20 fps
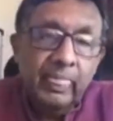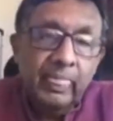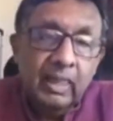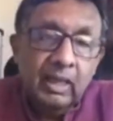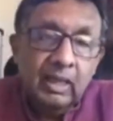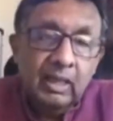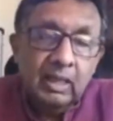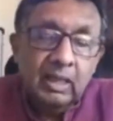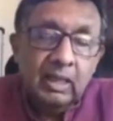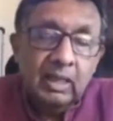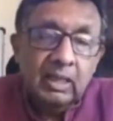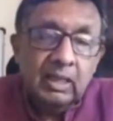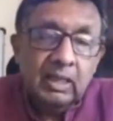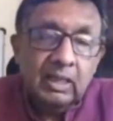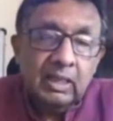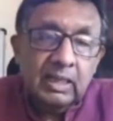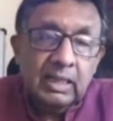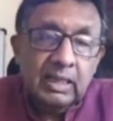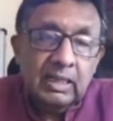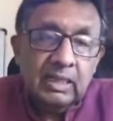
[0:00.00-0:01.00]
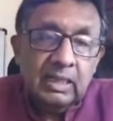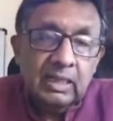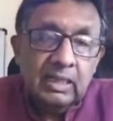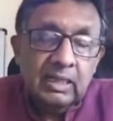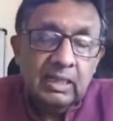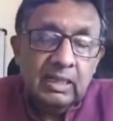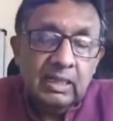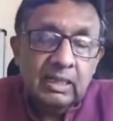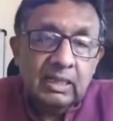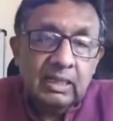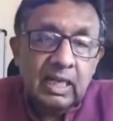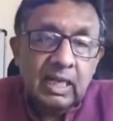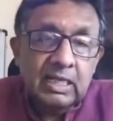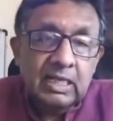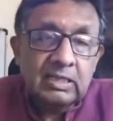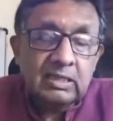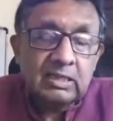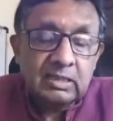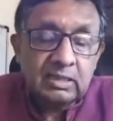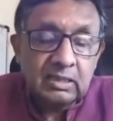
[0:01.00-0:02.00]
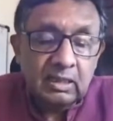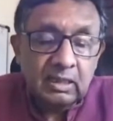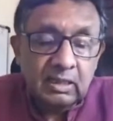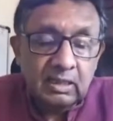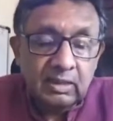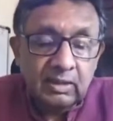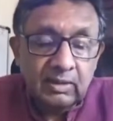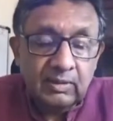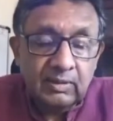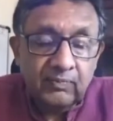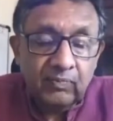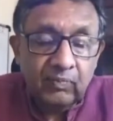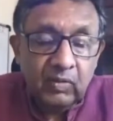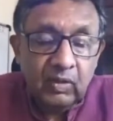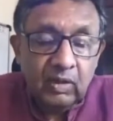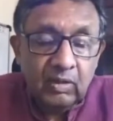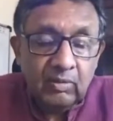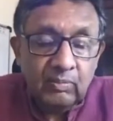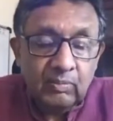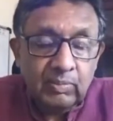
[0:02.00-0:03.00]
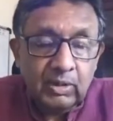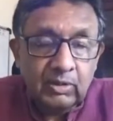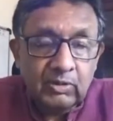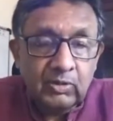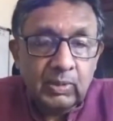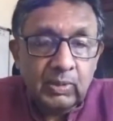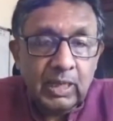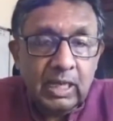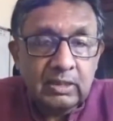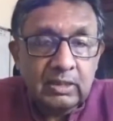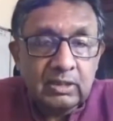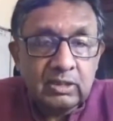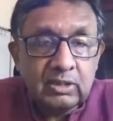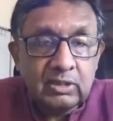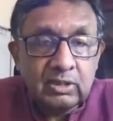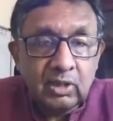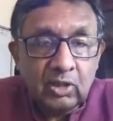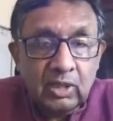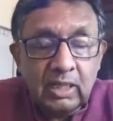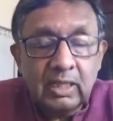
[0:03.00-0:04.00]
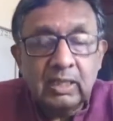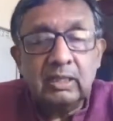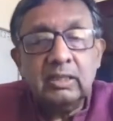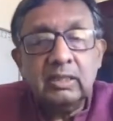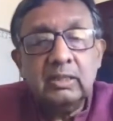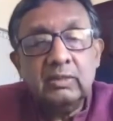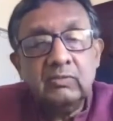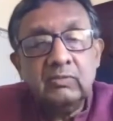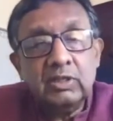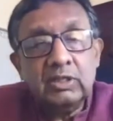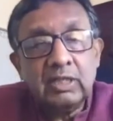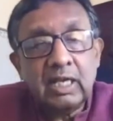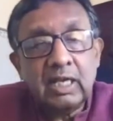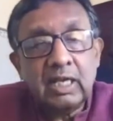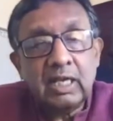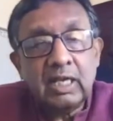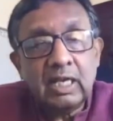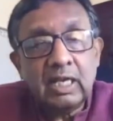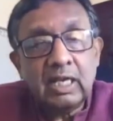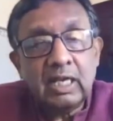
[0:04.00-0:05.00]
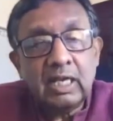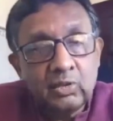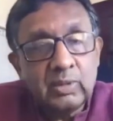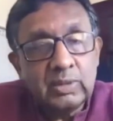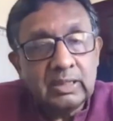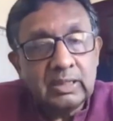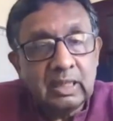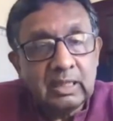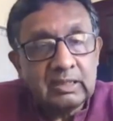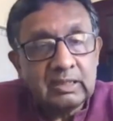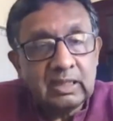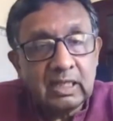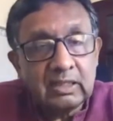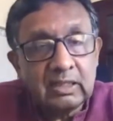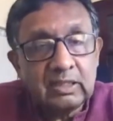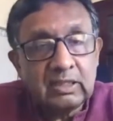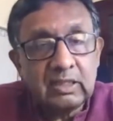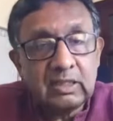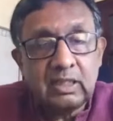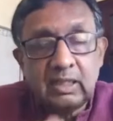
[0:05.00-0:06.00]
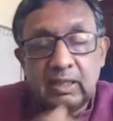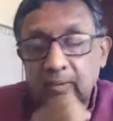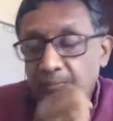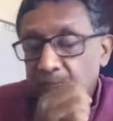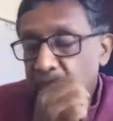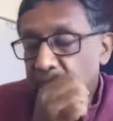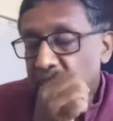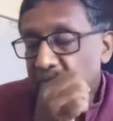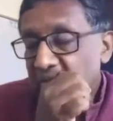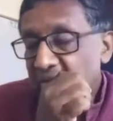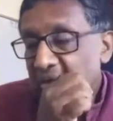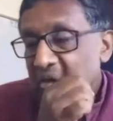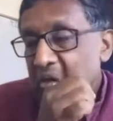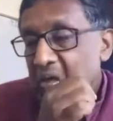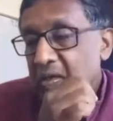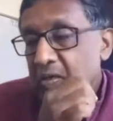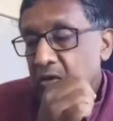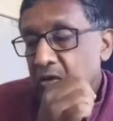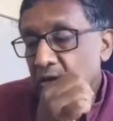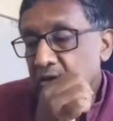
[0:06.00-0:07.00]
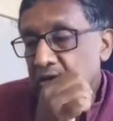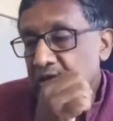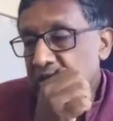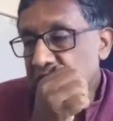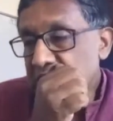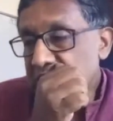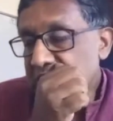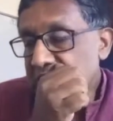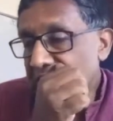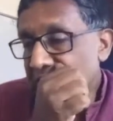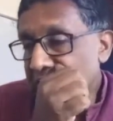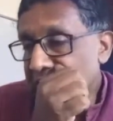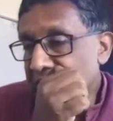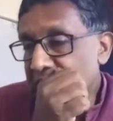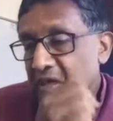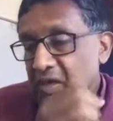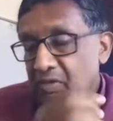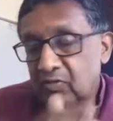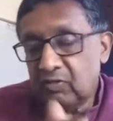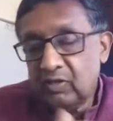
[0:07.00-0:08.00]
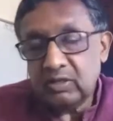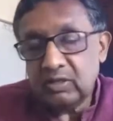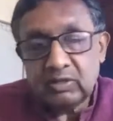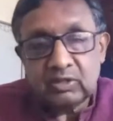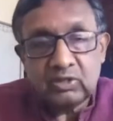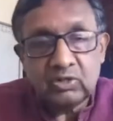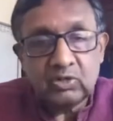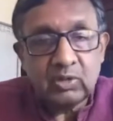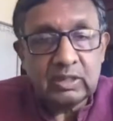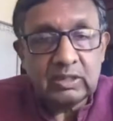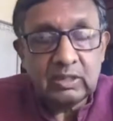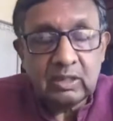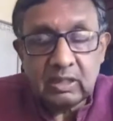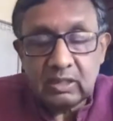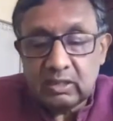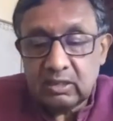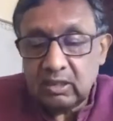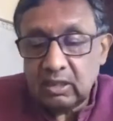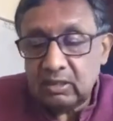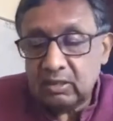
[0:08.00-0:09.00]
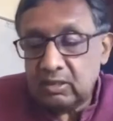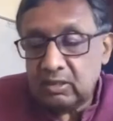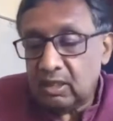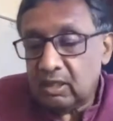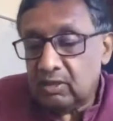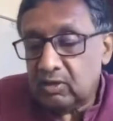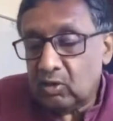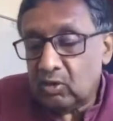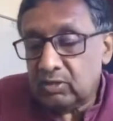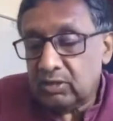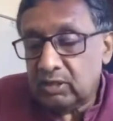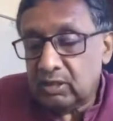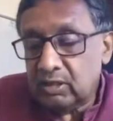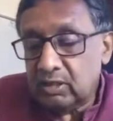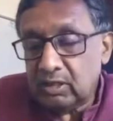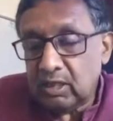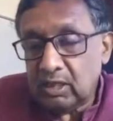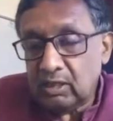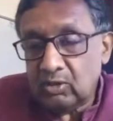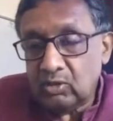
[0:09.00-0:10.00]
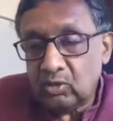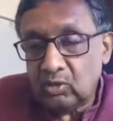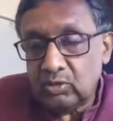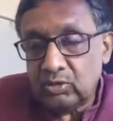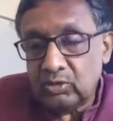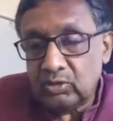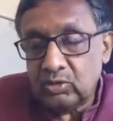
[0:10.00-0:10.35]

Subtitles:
in a case, Prithviraj Chauhan, which has to do with SC/ST Atrocities Act, references to SC/ST Atrocities Act also.